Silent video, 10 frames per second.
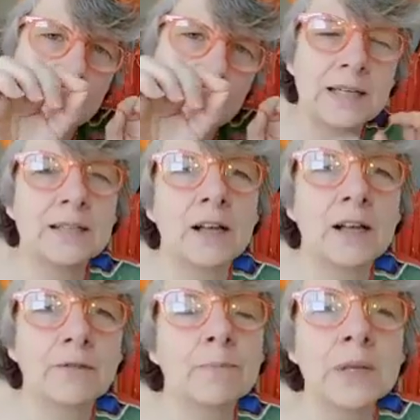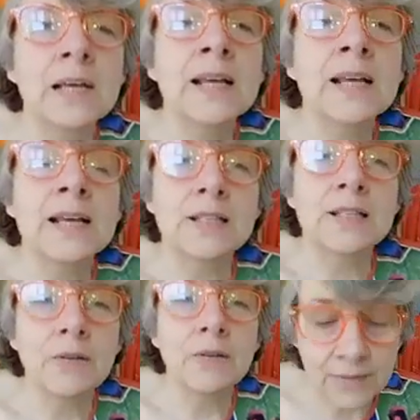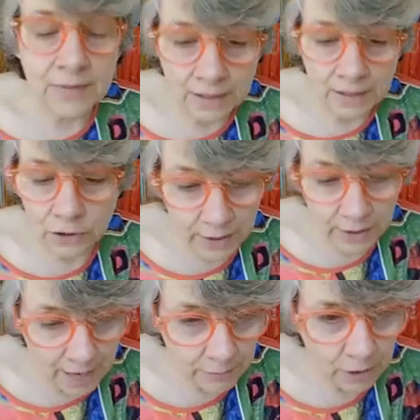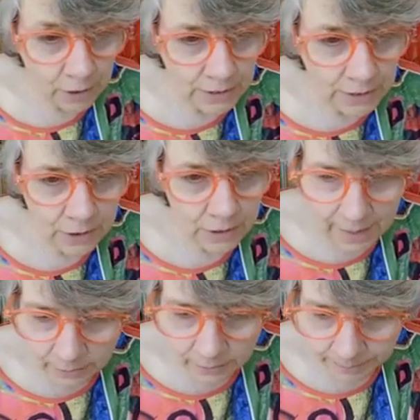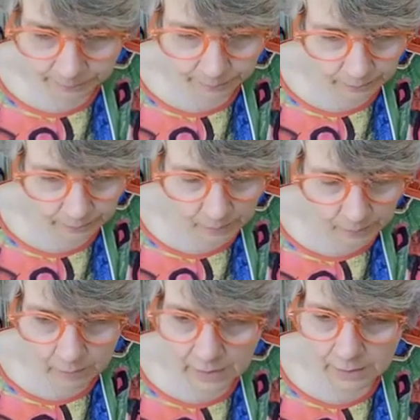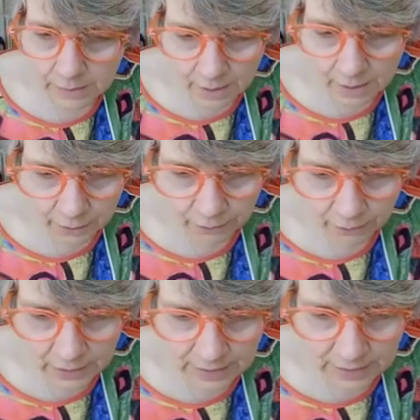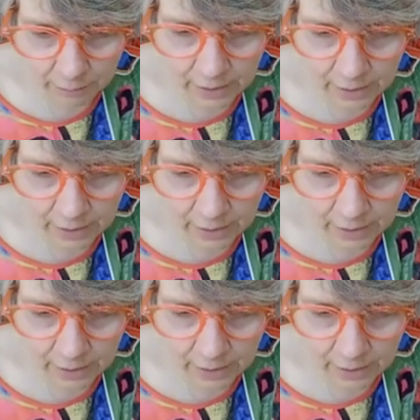itself. So thank you for joining. I'm going to now turn off this camera